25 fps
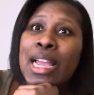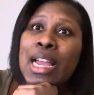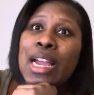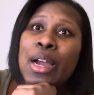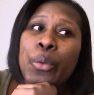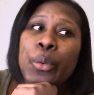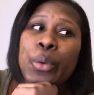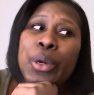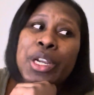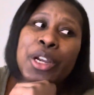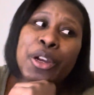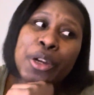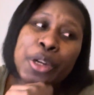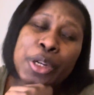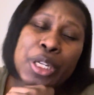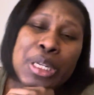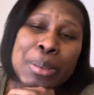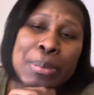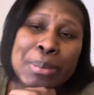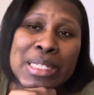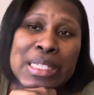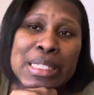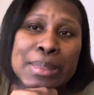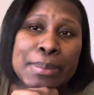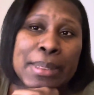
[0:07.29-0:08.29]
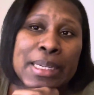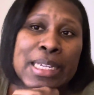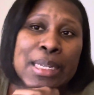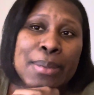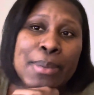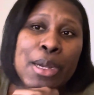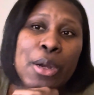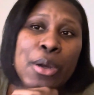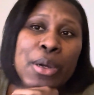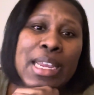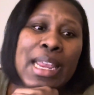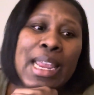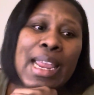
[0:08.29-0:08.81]
We are going to be speaking
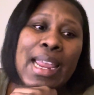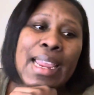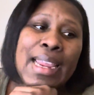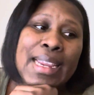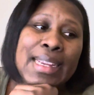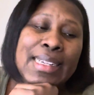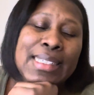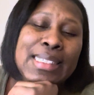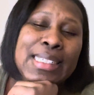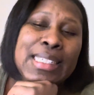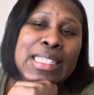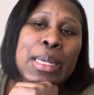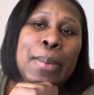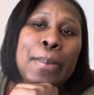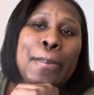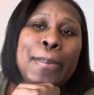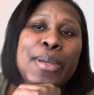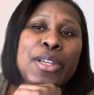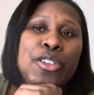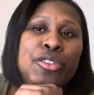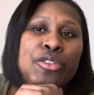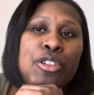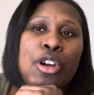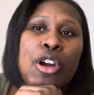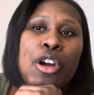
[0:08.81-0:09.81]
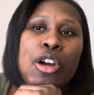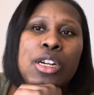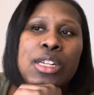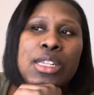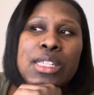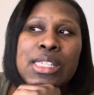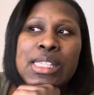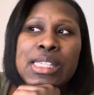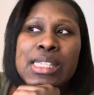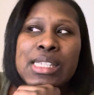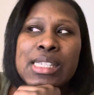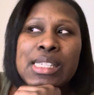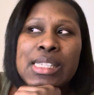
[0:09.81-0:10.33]
about Kandi
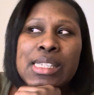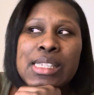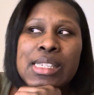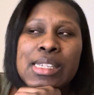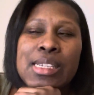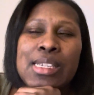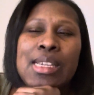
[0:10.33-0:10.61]
Biros.